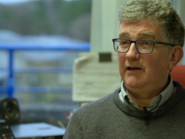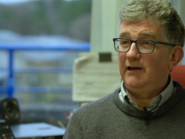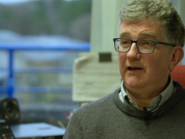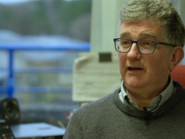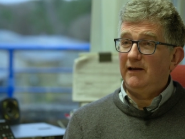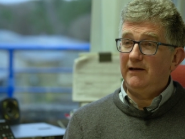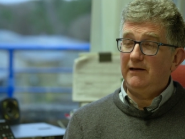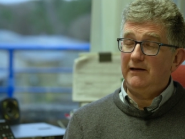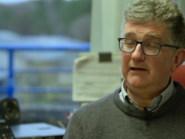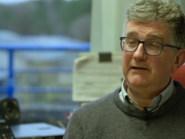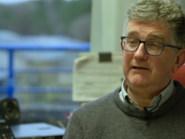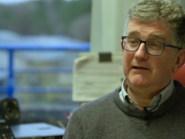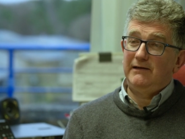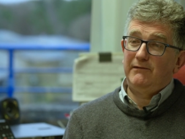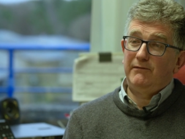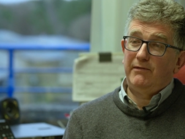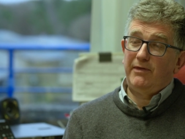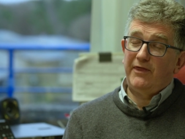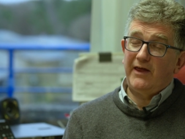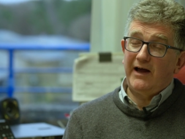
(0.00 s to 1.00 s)
Uh,
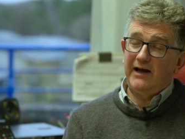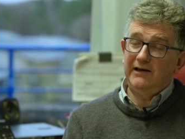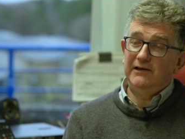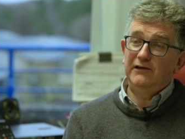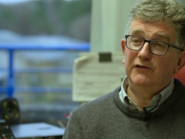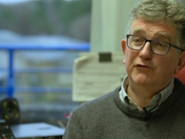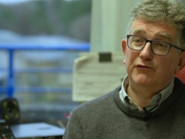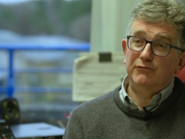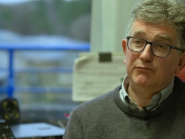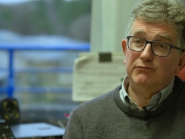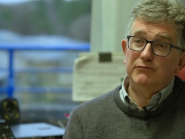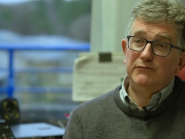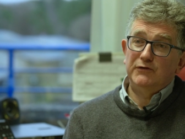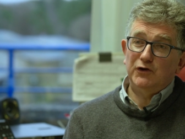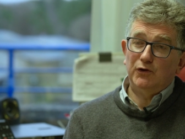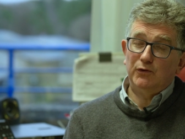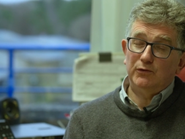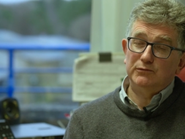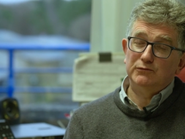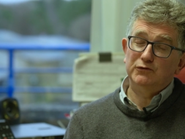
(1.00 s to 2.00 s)
that is,
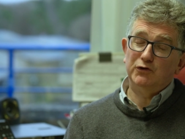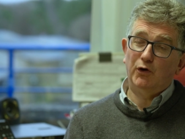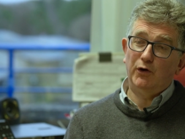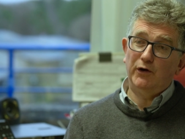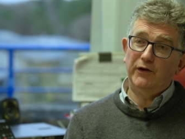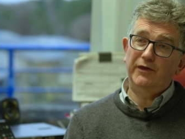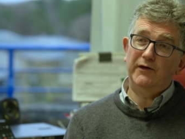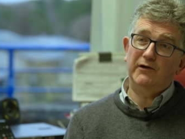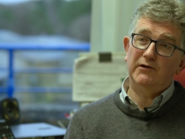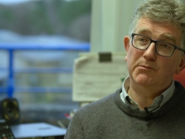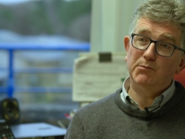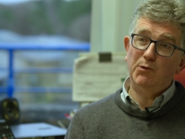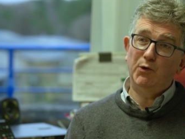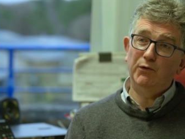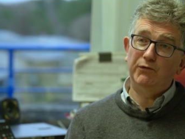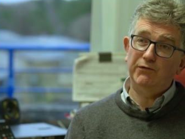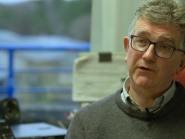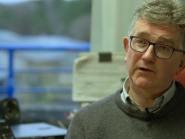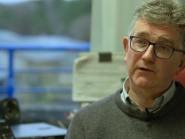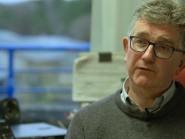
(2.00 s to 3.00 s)
you know, not in the
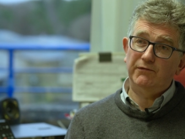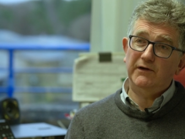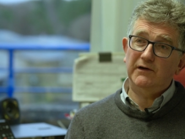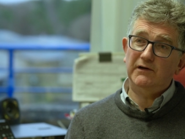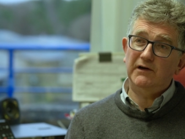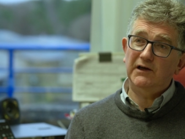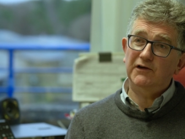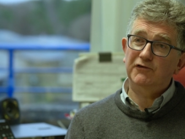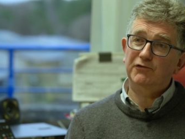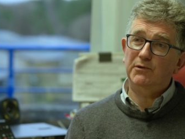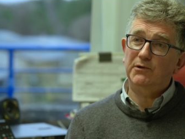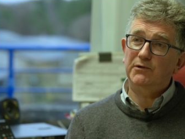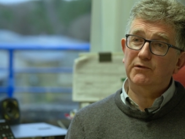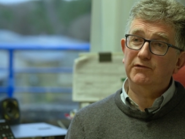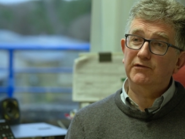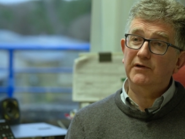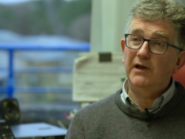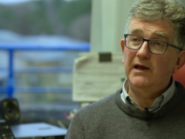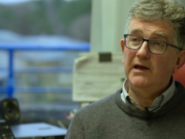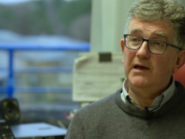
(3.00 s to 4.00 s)
removal of the grey
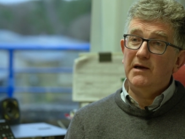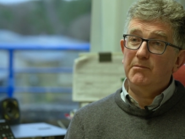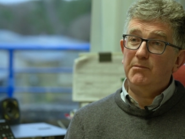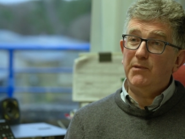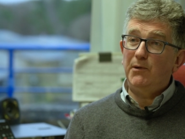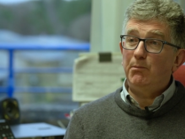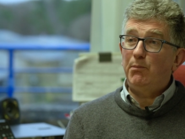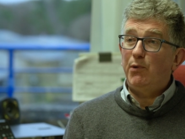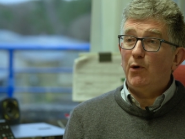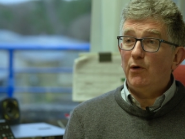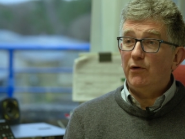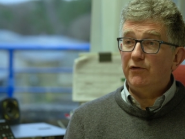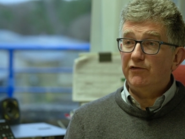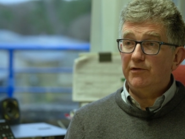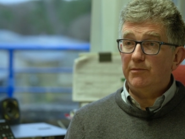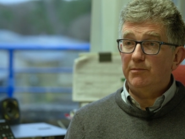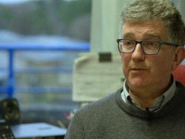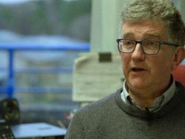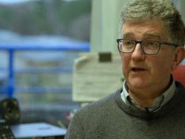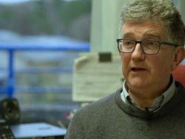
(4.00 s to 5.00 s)
squirrels, but
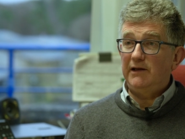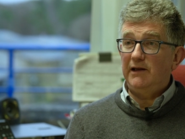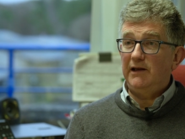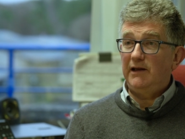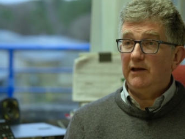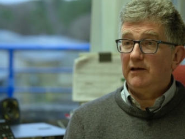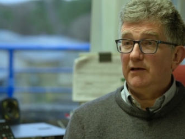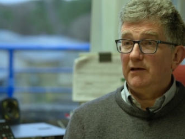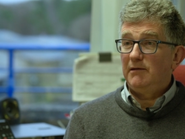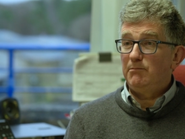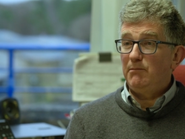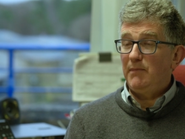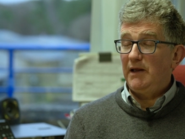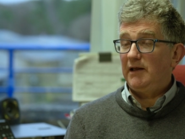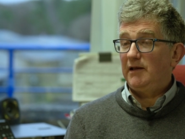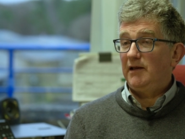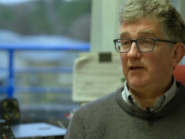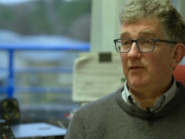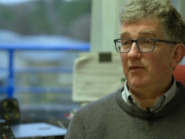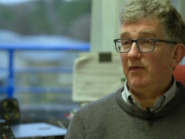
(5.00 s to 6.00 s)
possibly in
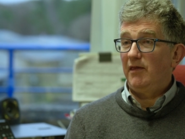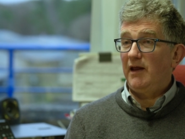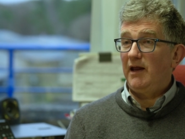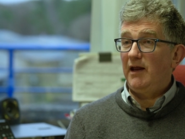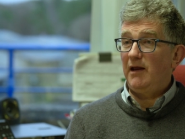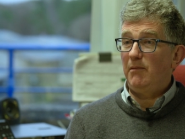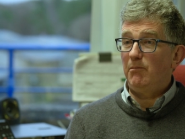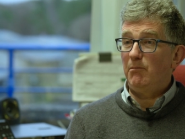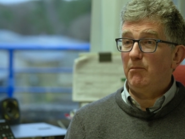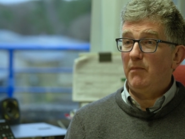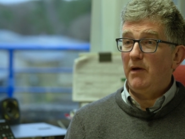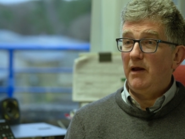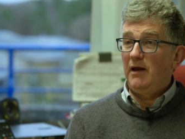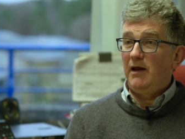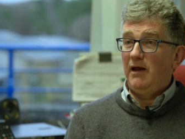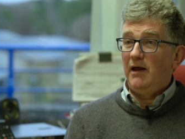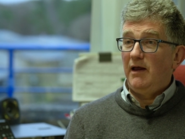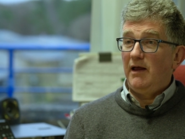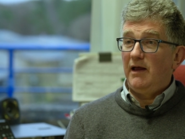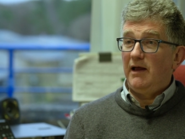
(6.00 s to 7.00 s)
making them
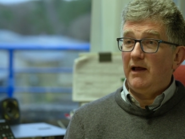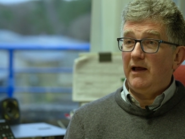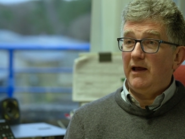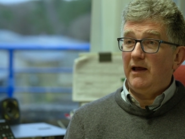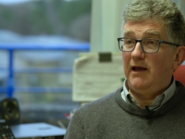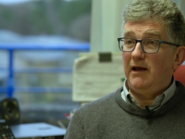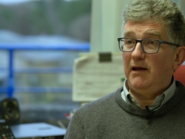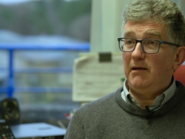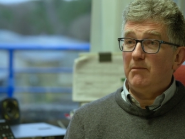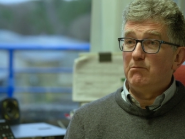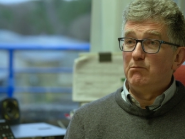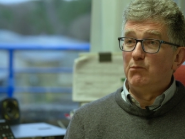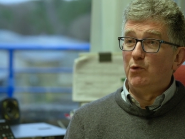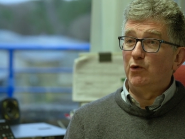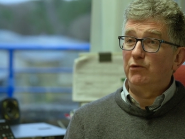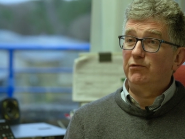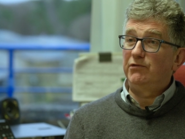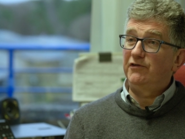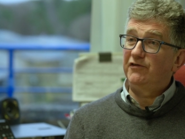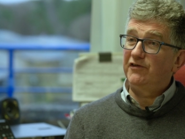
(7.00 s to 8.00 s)
uh,
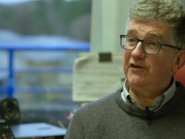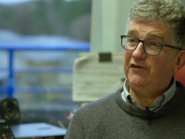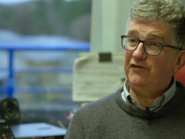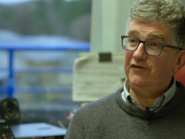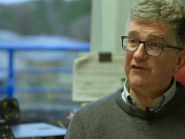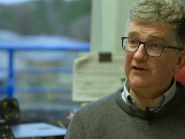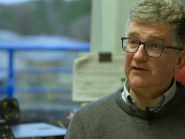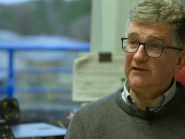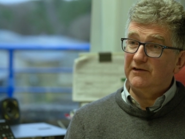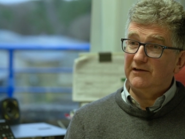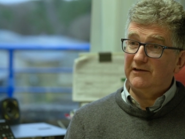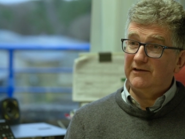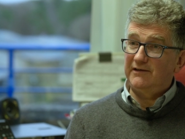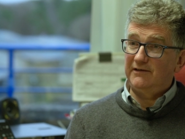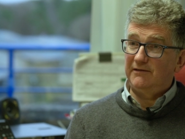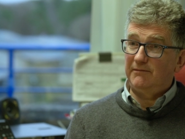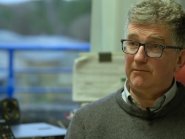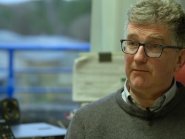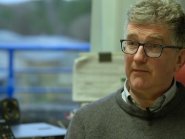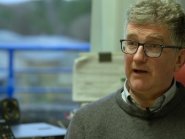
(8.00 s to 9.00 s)
more
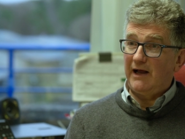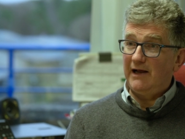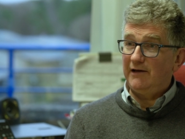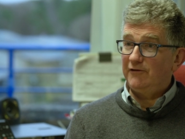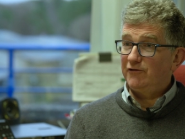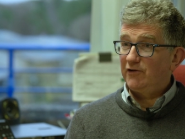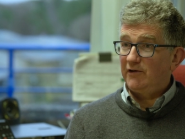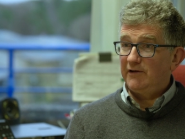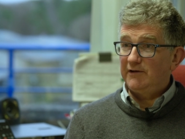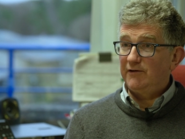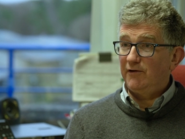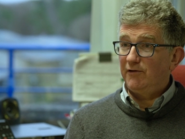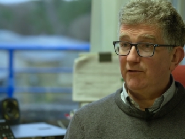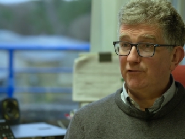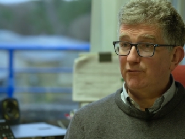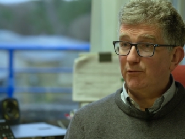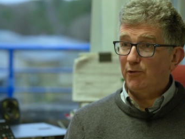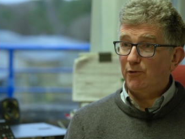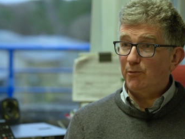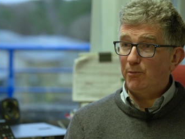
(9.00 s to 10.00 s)
resistant actually to the
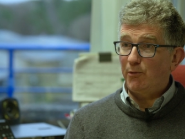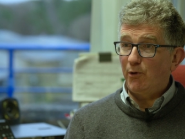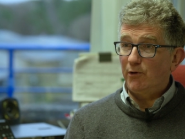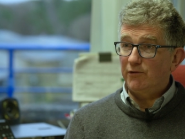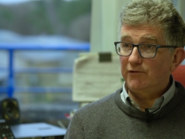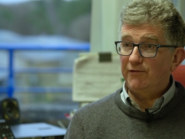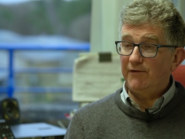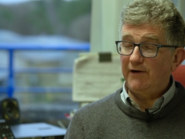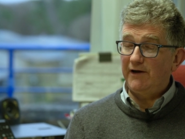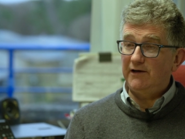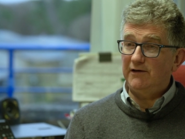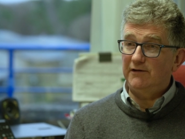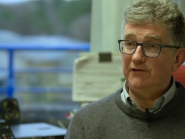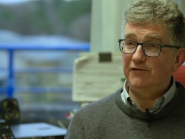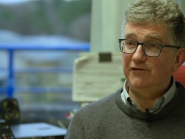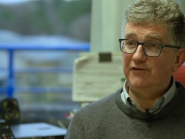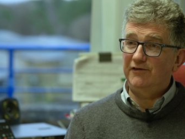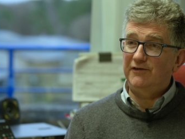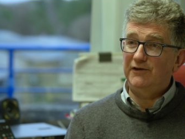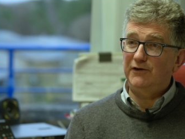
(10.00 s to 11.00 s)
squirrel pox
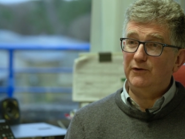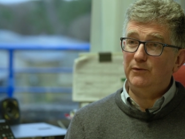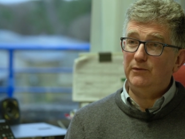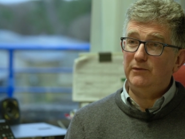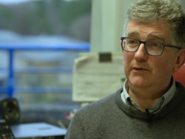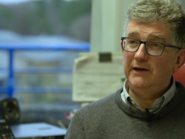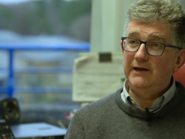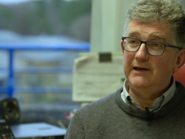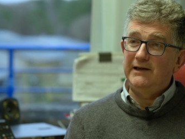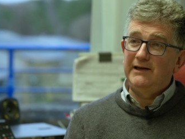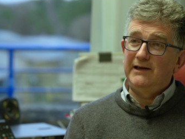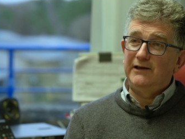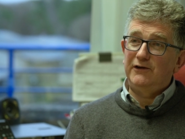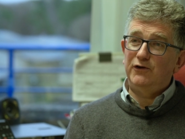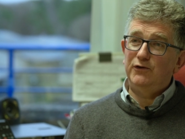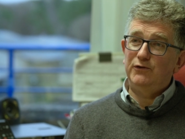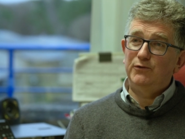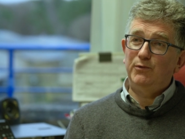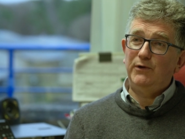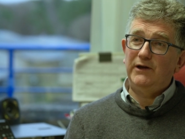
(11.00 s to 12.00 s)
virus, you know
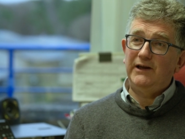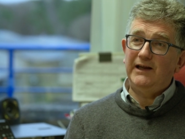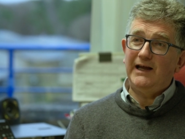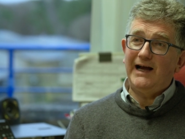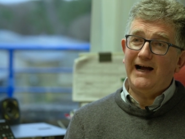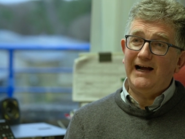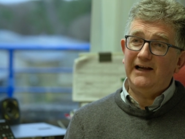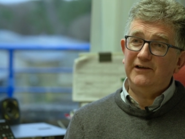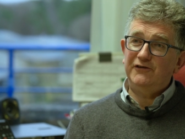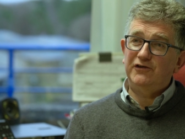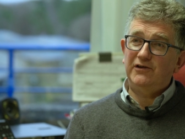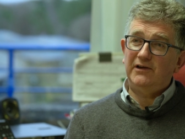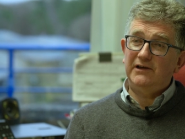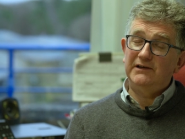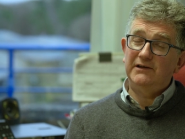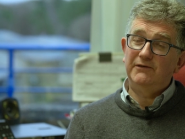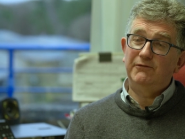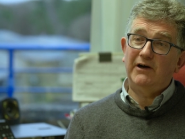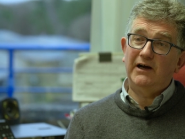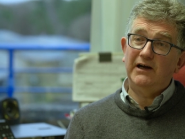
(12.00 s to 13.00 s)
could we actually
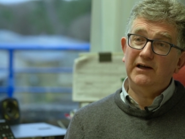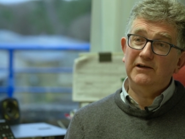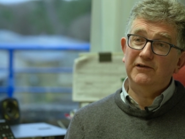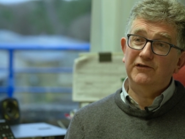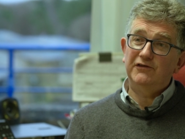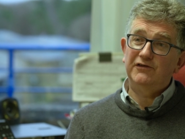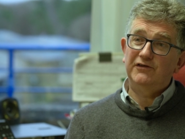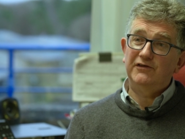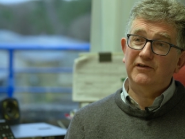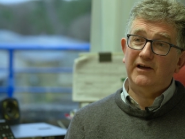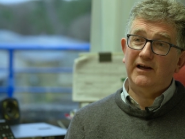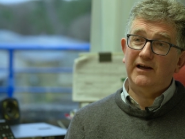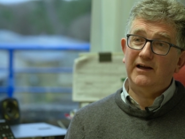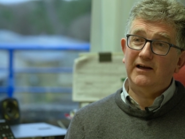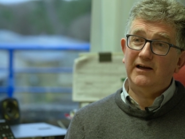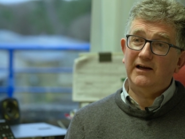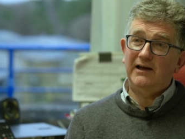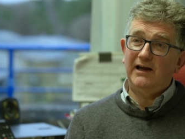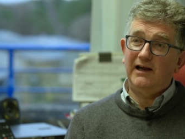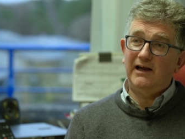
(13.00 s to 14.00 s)
devise a,
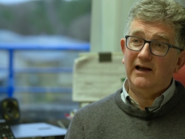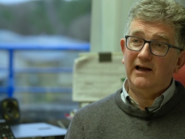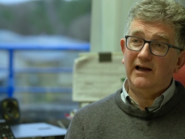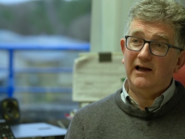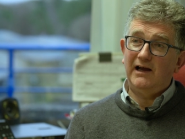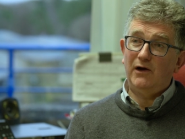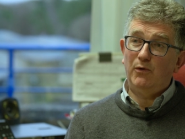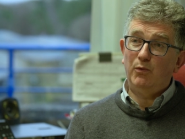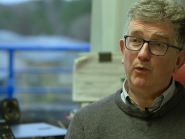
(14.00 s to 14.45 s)
a, a